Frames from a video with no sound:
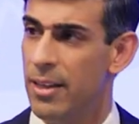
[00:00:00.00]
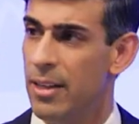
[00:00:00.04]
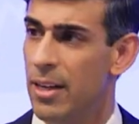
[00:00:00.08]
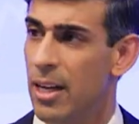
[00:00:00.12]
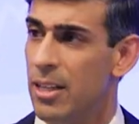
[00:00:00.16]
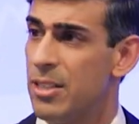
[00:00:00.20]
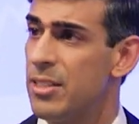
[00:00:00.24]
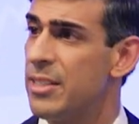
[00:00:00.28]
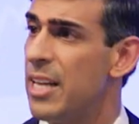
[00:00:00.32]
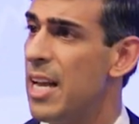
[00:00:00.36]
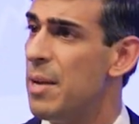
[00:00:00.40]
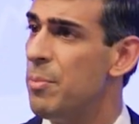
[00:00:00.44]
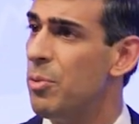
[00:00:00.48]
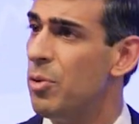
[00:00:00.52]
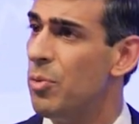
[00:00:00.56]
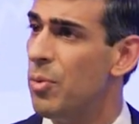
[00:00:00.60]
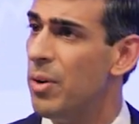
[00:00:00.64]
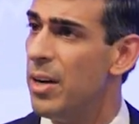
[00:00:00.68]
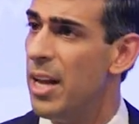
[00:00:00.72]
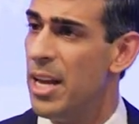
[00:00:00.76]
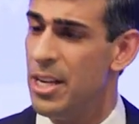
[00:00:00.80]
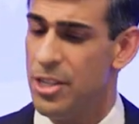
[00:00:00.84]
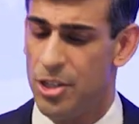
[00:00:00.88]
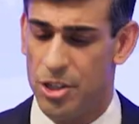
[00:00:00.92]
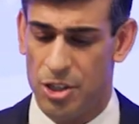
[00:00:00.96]
a stable
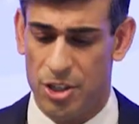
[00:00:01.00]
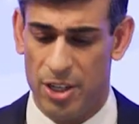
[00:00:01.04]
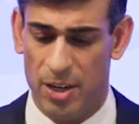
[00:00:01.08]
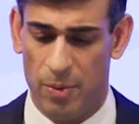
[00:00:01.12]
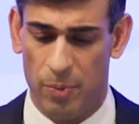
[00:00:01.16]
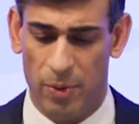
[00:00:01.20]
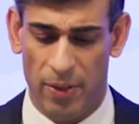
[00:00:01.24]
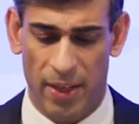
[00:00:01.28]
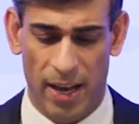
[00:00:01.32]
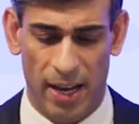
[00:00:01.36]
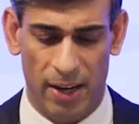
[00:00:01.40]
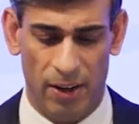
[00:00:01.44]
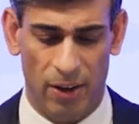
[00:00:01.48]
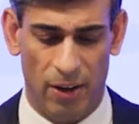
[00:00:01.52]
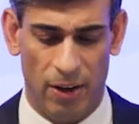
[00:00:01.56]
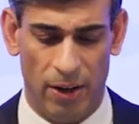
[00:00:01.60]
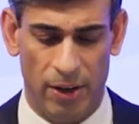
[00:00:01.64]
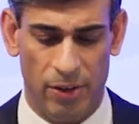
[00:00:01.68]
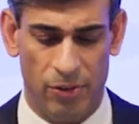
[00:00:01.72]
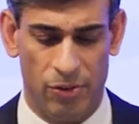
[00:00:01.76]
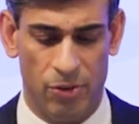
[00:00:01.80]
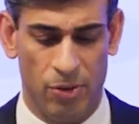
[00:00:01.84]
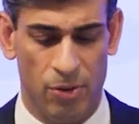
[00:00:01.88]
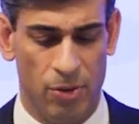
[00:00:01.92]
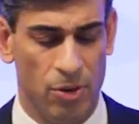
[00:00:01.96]
relationship with
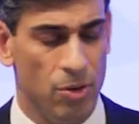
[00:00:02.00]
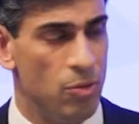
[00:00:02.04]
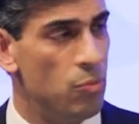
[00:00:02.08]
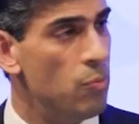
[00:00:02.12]
allies,